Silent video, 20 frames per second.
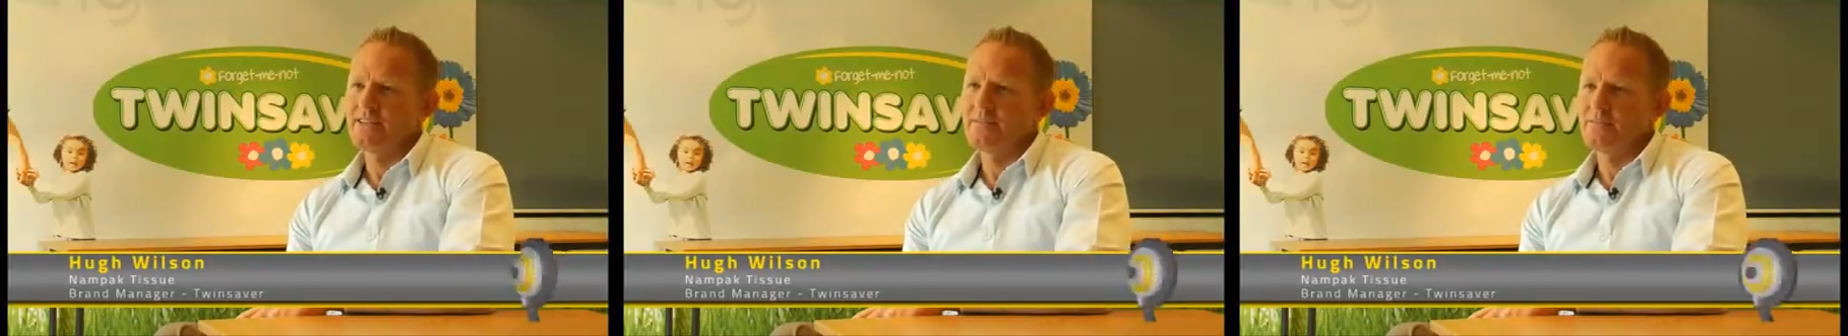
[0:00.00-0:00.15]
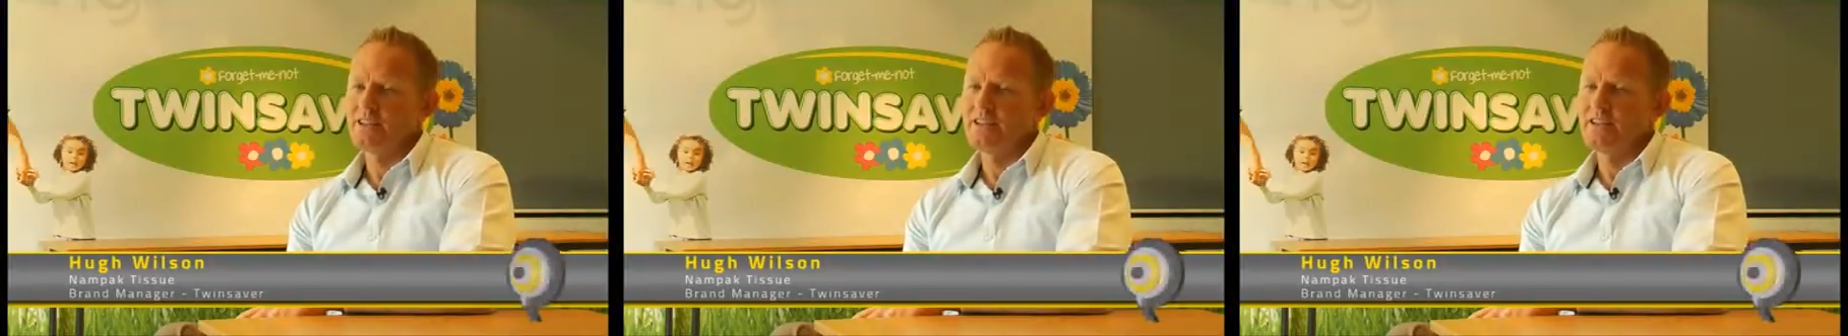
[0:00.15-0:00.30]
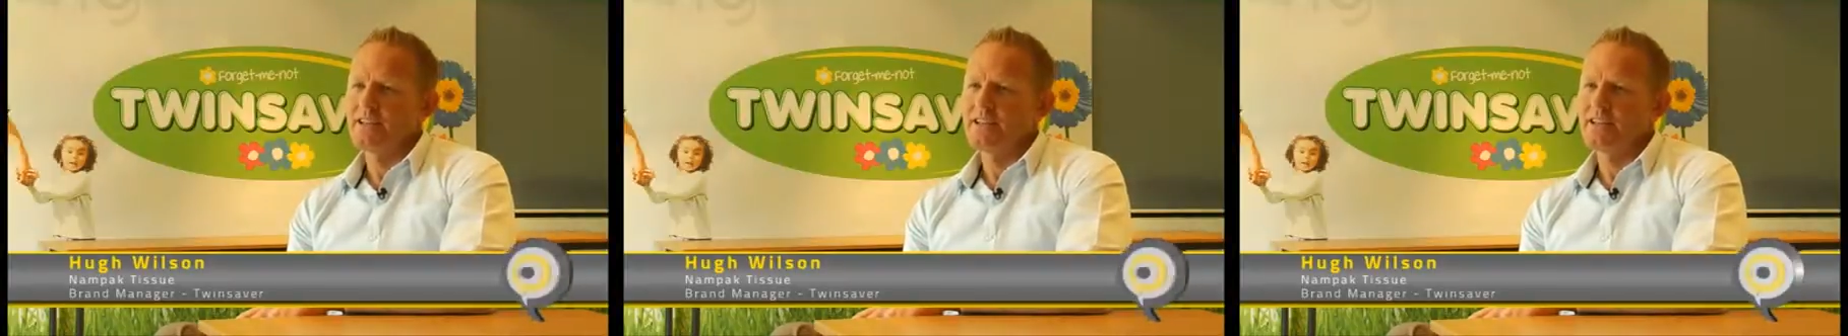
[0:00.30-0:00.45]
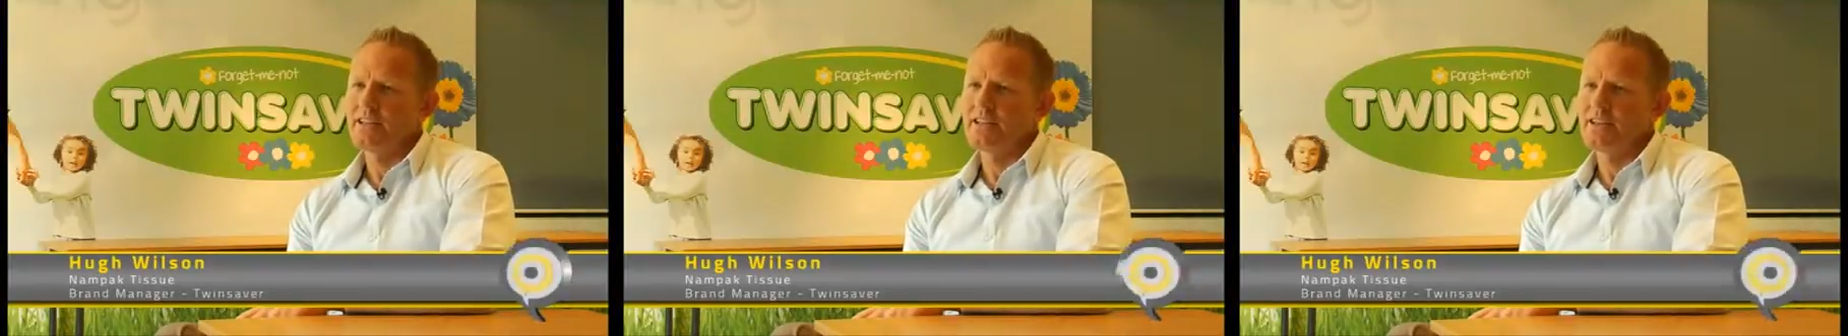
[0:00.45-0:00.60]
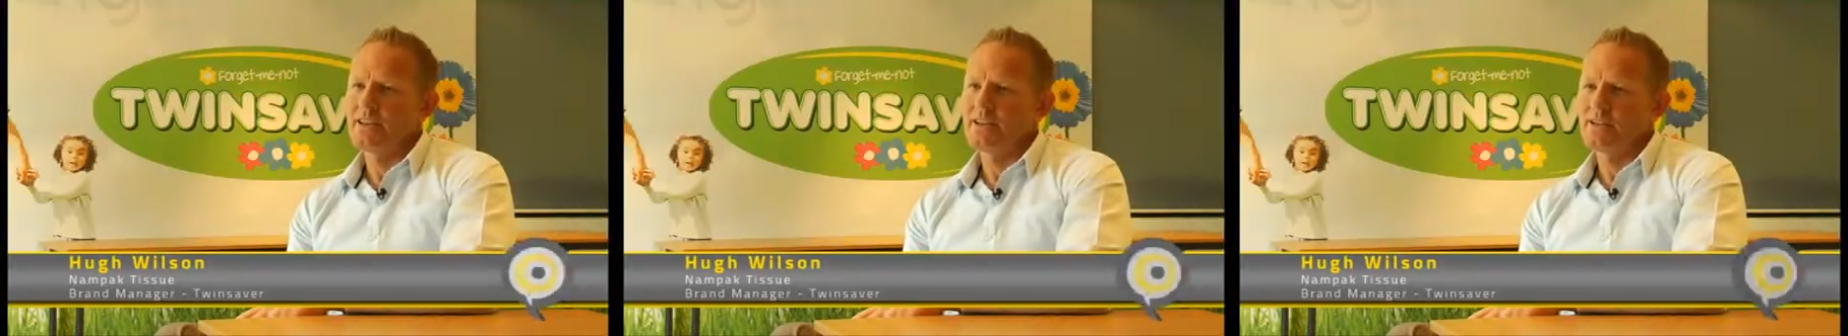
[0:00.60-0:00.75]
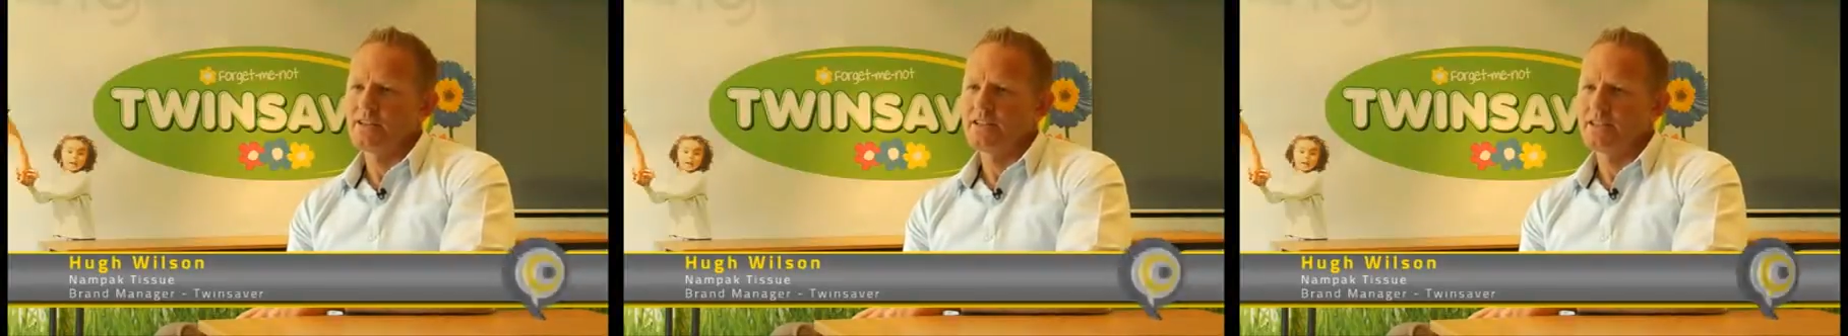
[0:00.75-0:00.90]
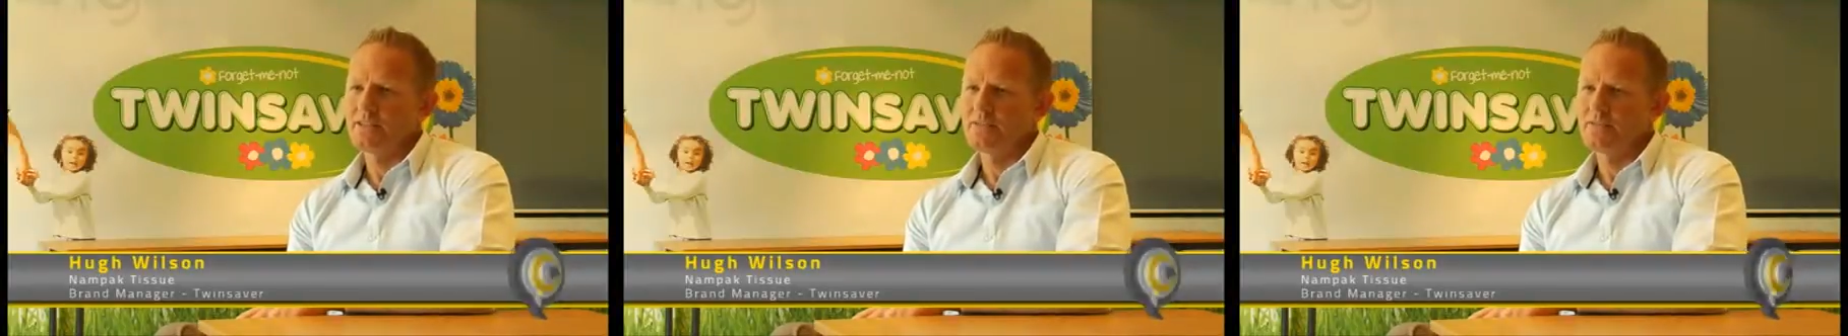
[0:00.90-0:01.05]
I mean, I think there
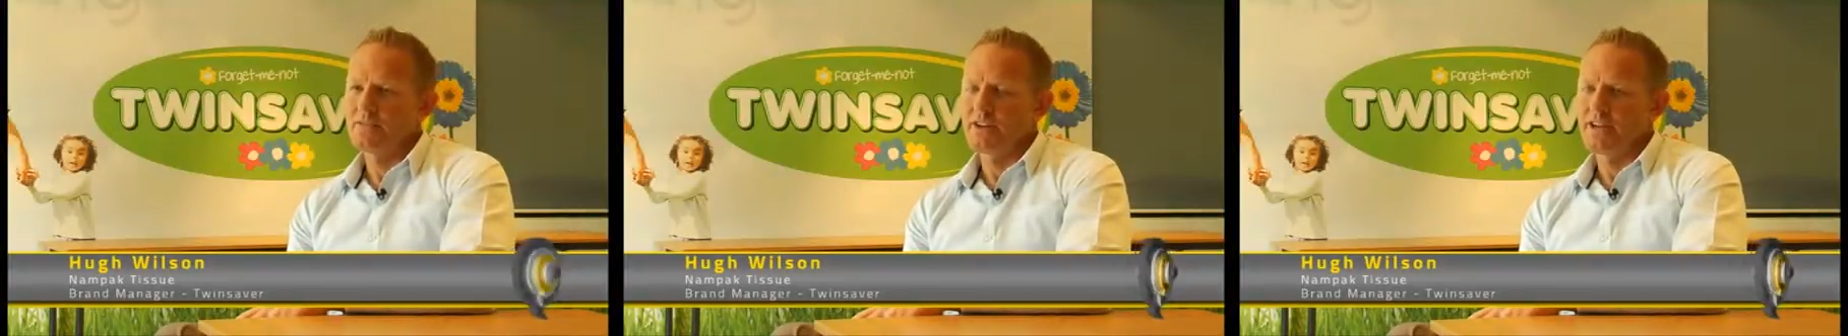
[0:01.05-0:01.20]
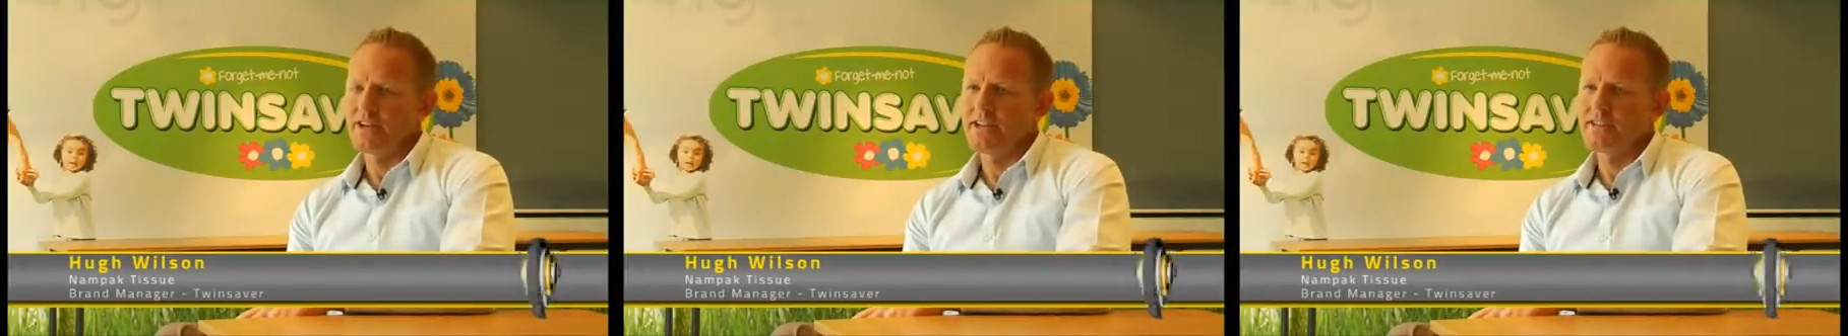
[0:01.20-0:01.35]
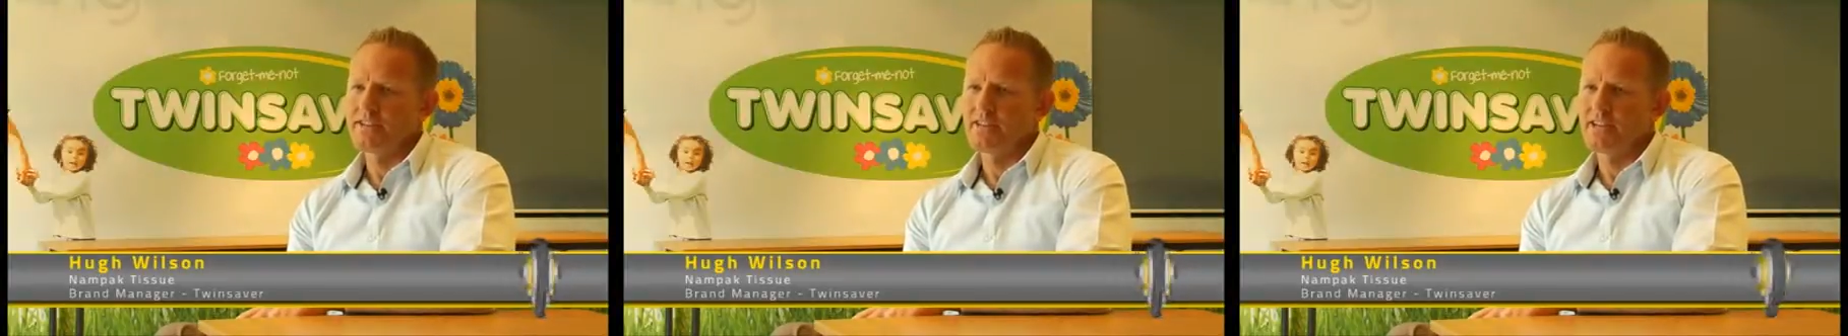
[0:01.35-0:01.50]
are some brands